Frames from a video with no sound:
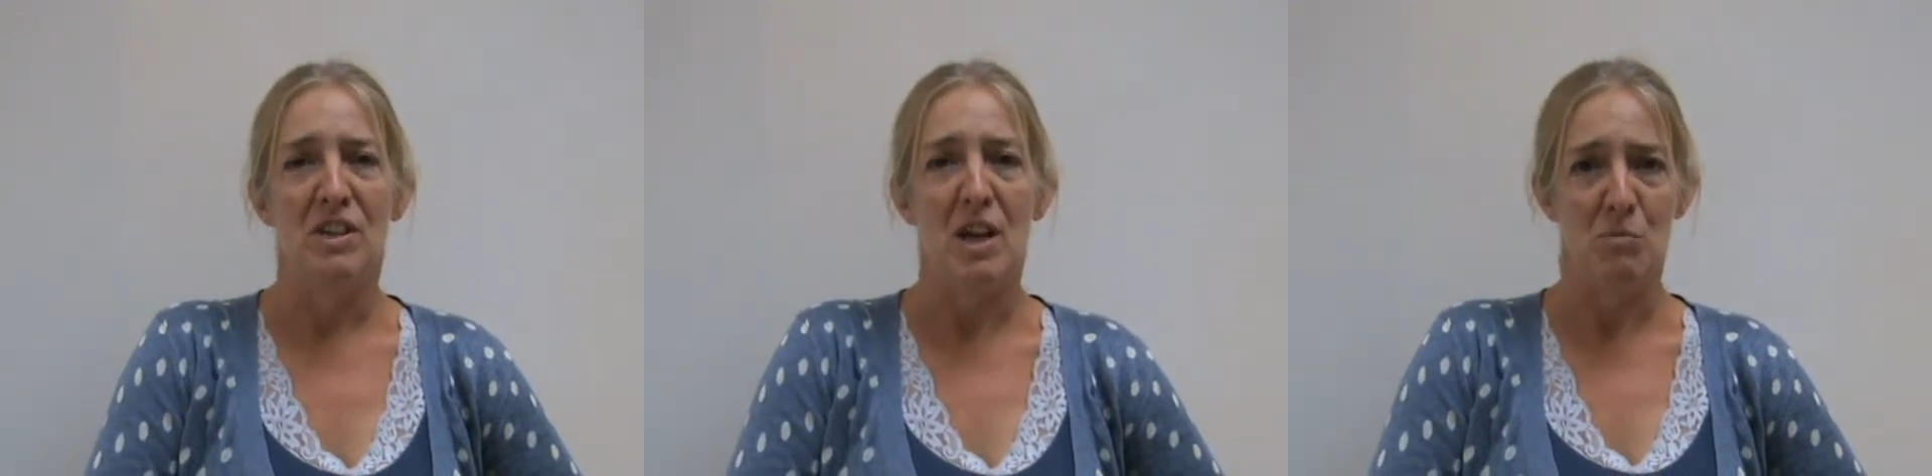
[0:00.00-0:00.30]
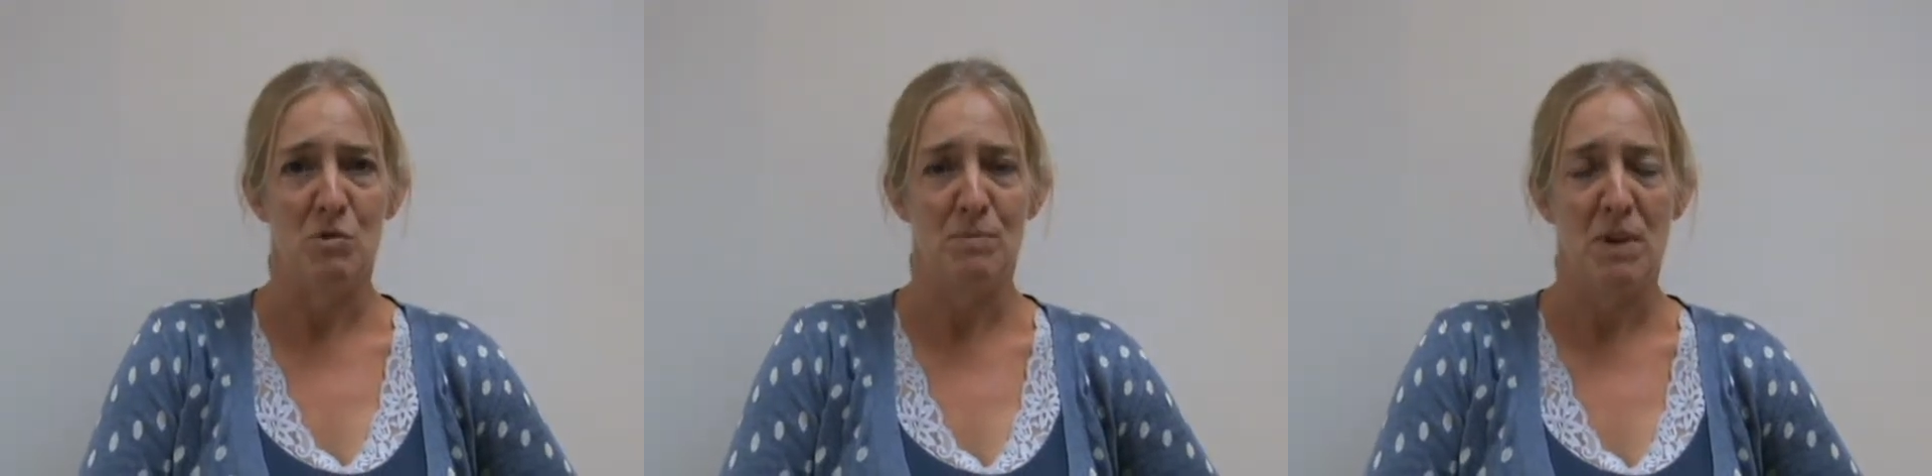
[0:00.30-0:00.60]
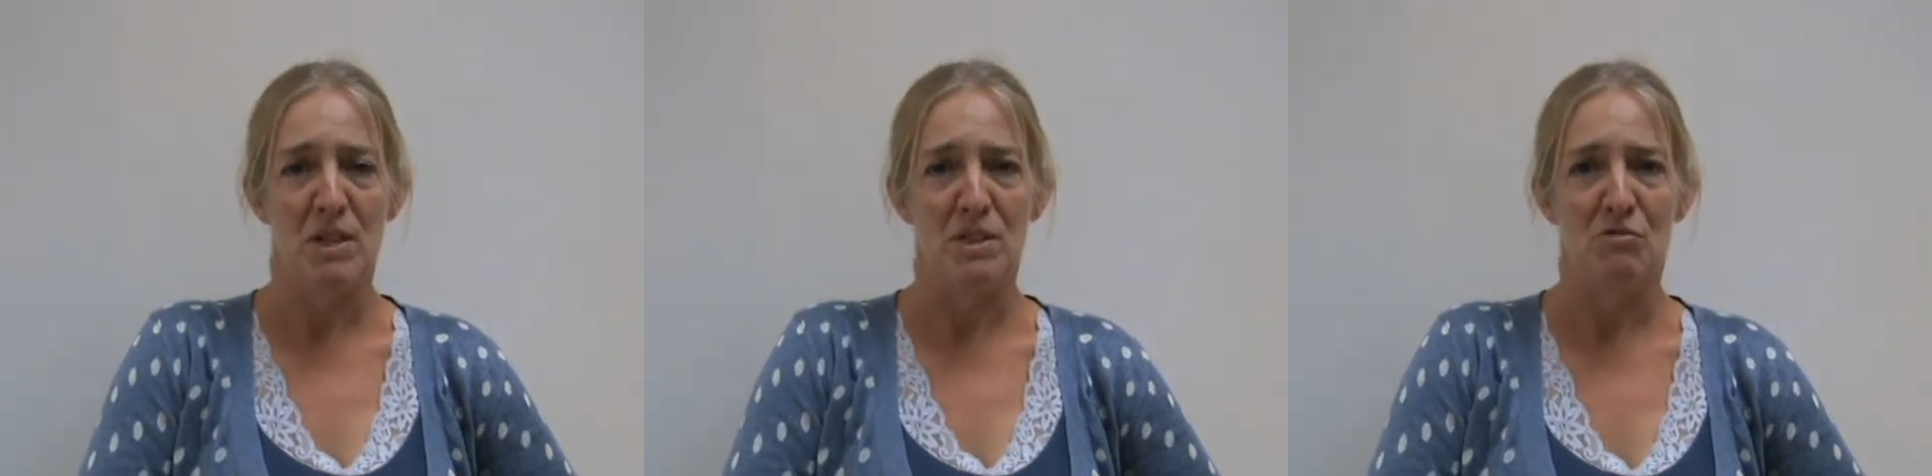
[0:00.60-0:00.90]
get more
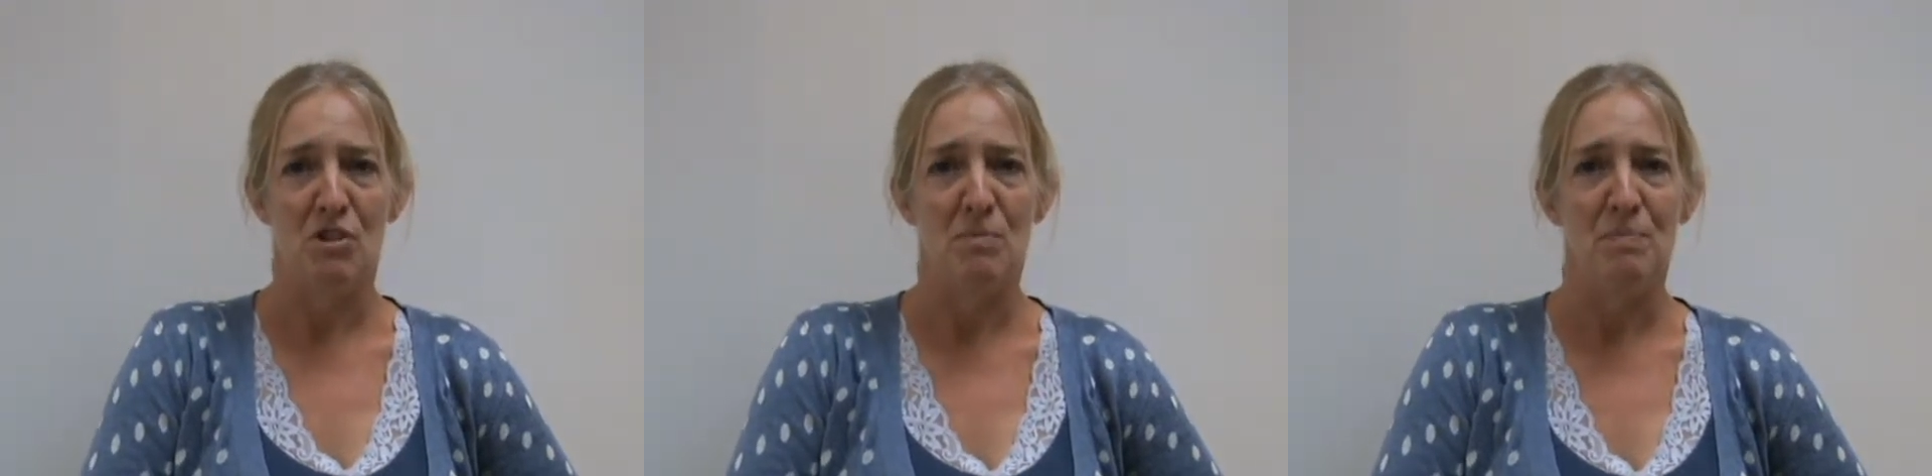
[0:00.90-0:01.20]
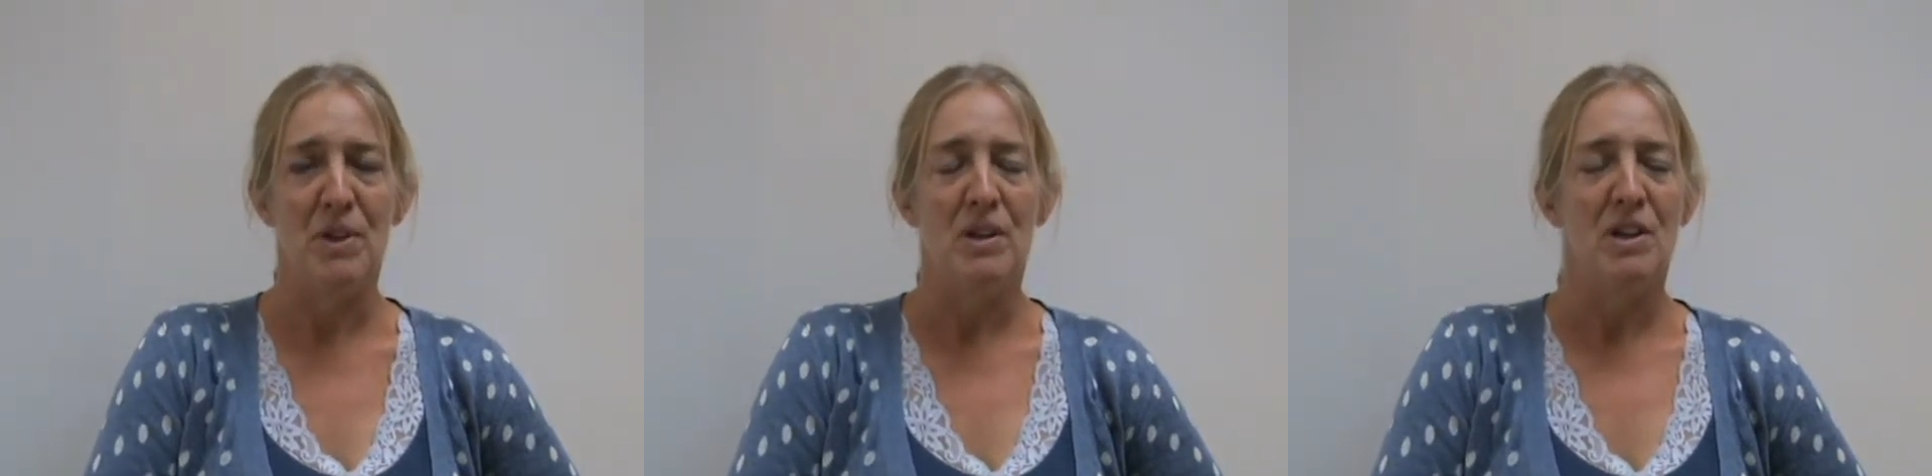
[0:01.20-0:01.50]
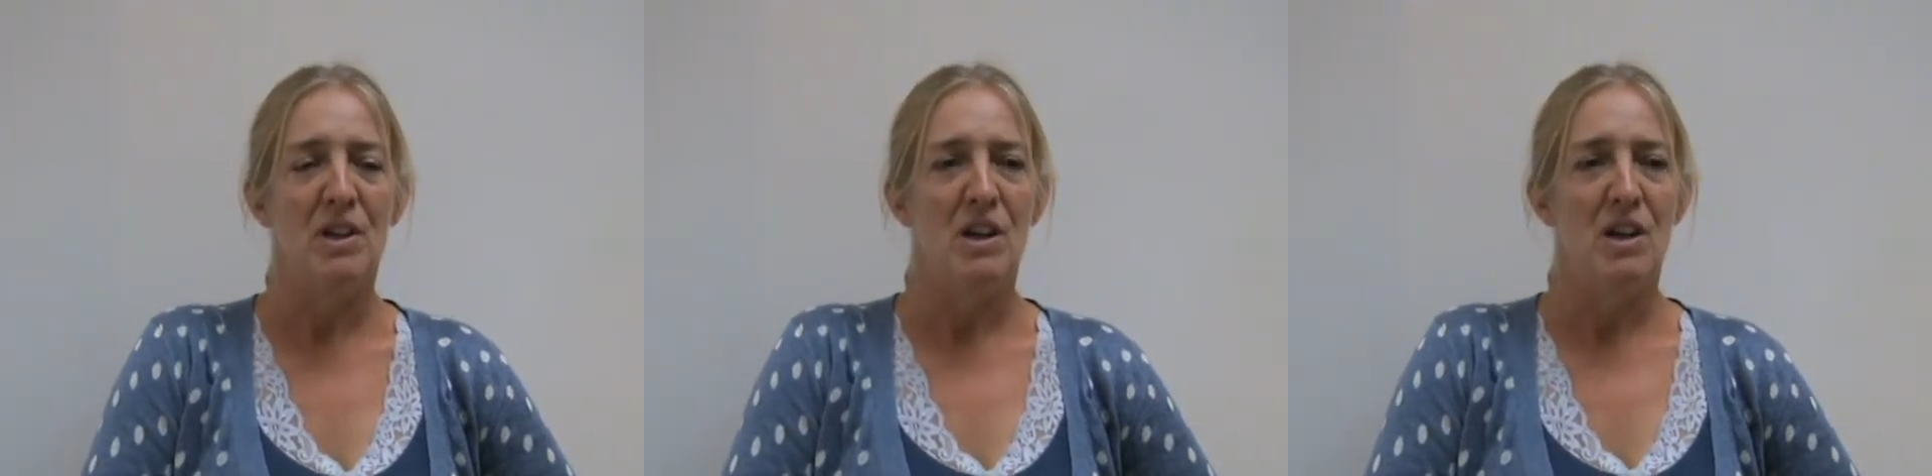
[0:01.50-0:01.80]
space from,
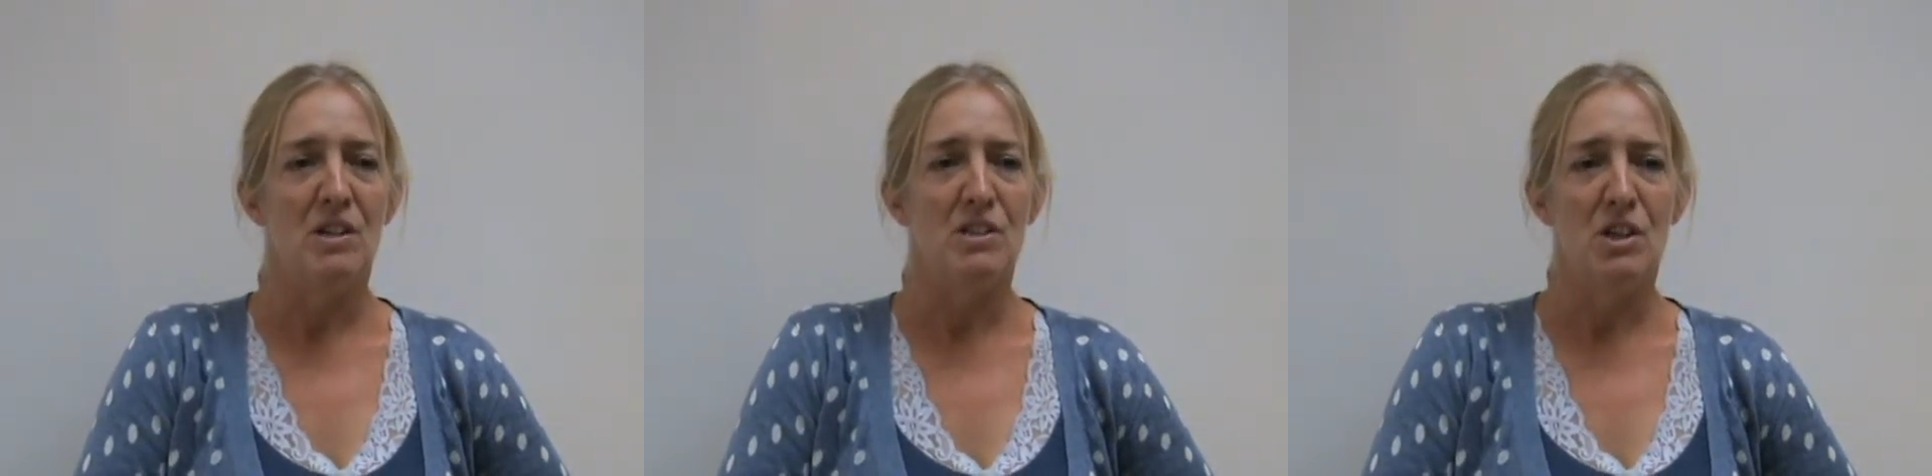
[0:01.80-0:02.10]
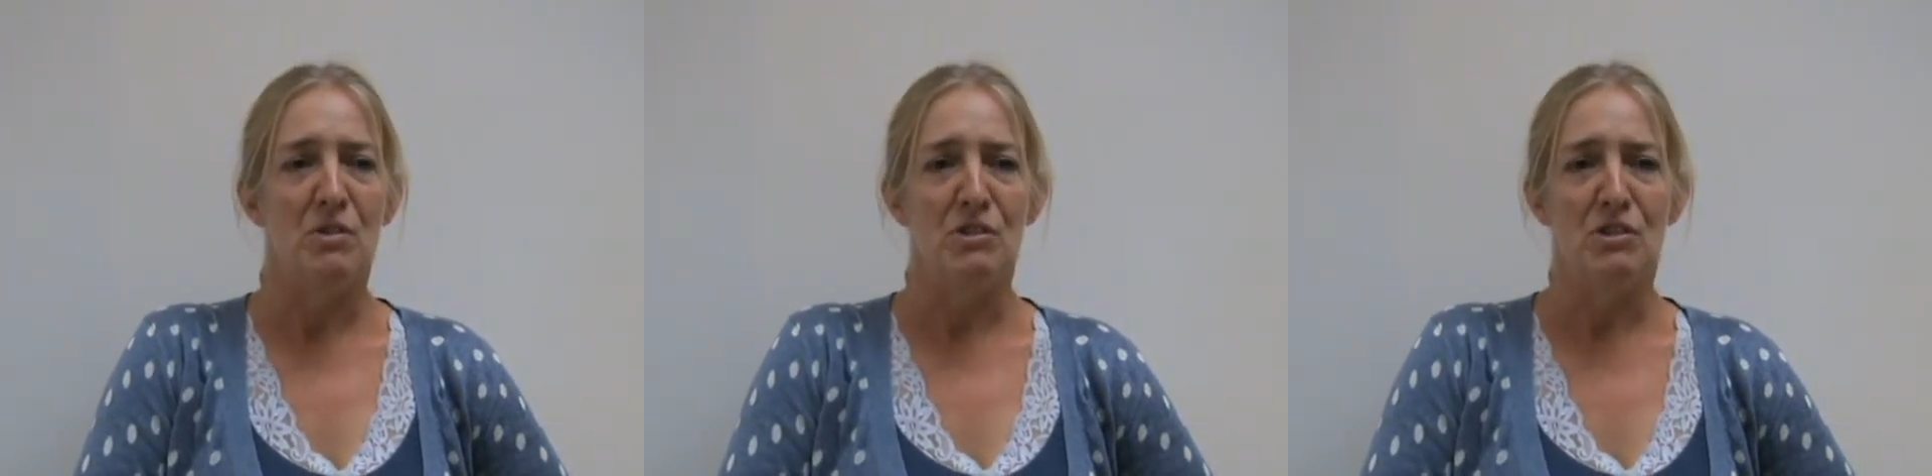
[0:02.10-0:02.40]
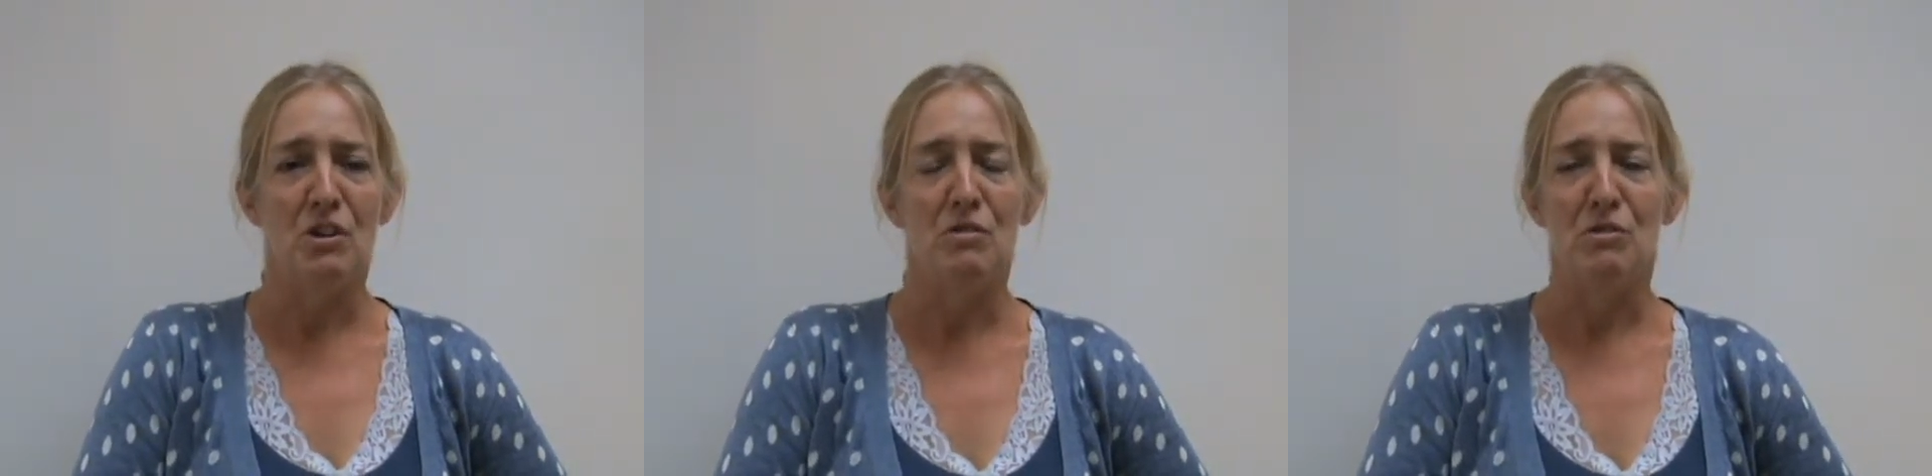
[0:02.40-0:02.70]
and so on and
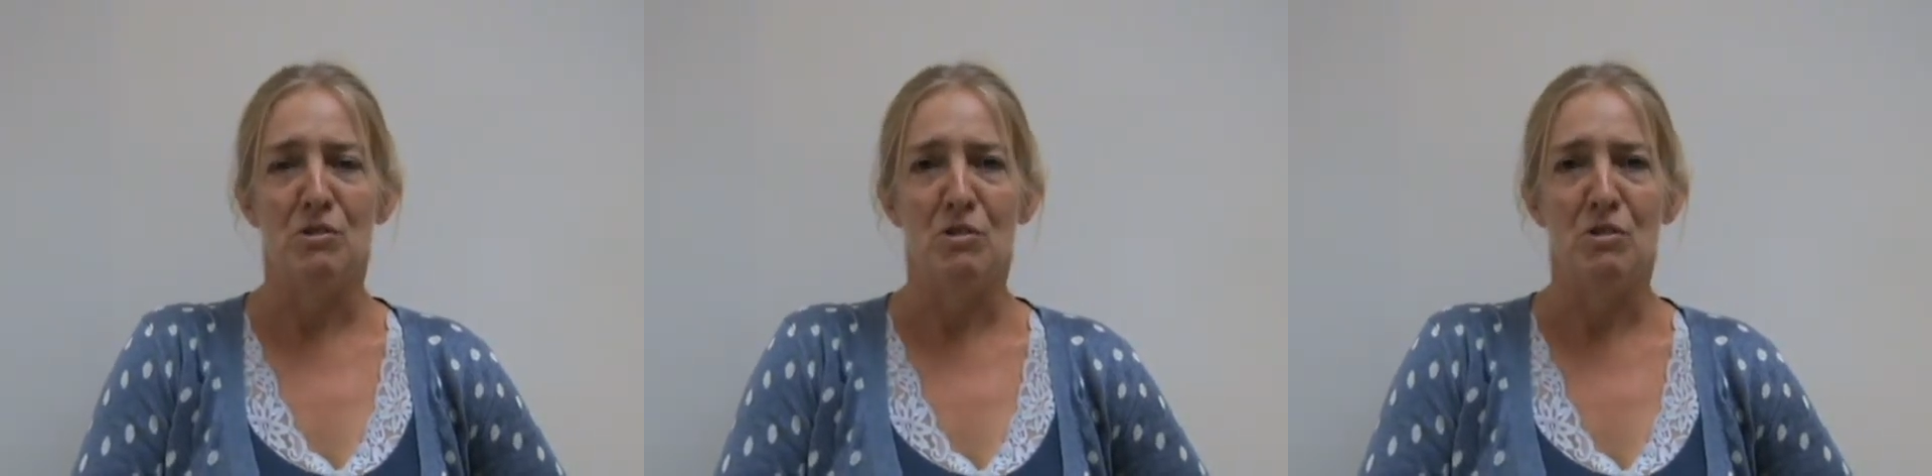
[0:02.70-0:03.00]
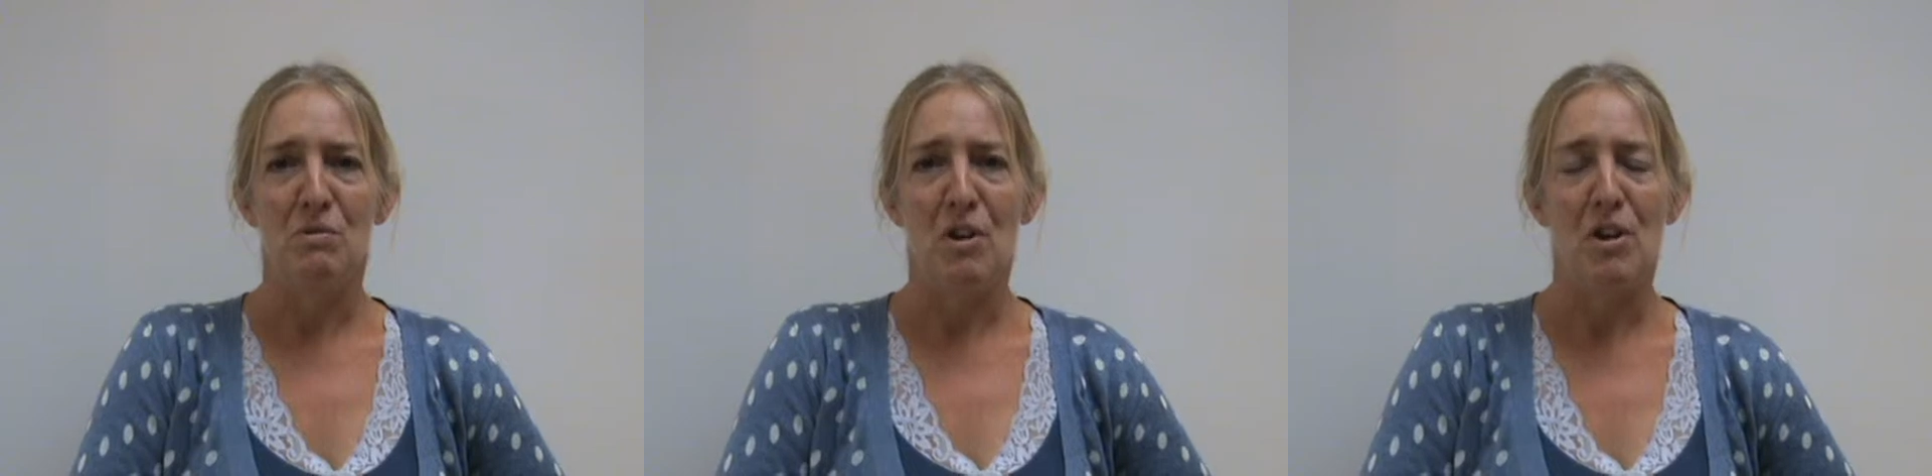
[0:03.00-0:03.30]
so forth.